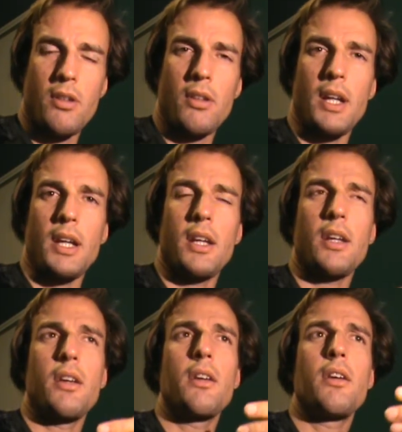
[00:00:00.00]
like,
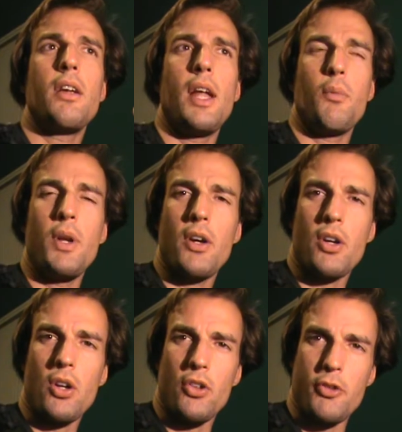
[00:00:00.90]
and we are
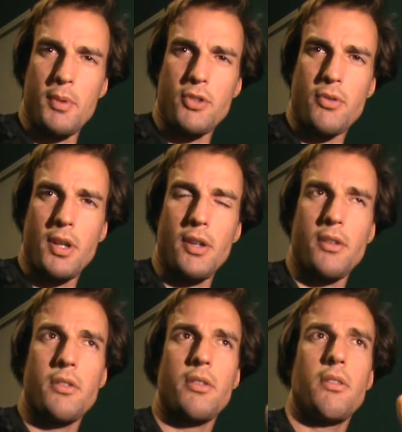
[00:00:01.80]
called to be
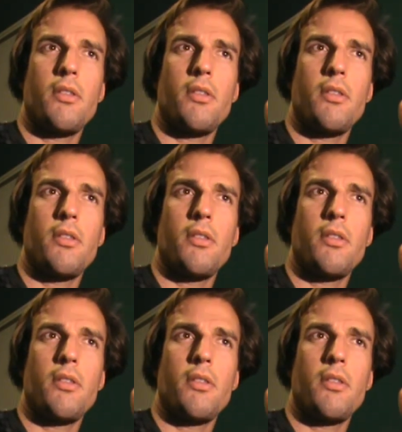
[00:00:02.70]
trainers,